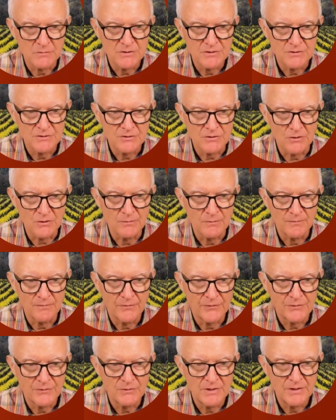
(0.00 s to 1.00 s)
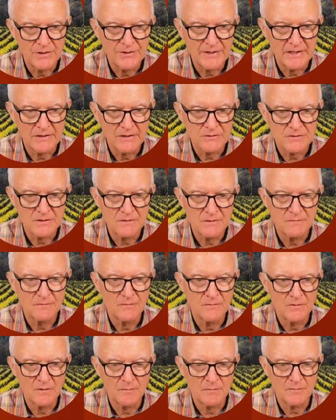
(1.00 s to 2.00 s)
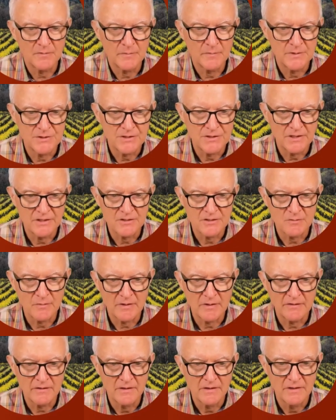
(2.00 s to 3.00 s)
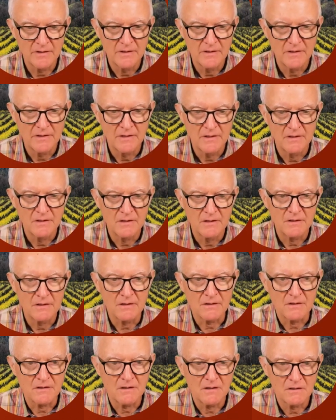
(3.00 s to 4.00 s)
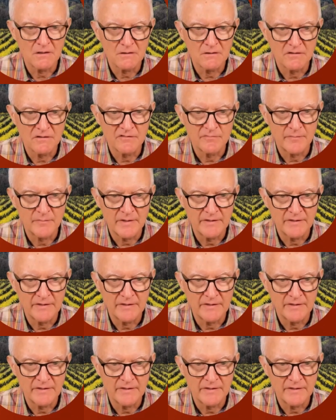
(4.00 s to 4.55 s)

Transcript: So 3,000, let me change the color of my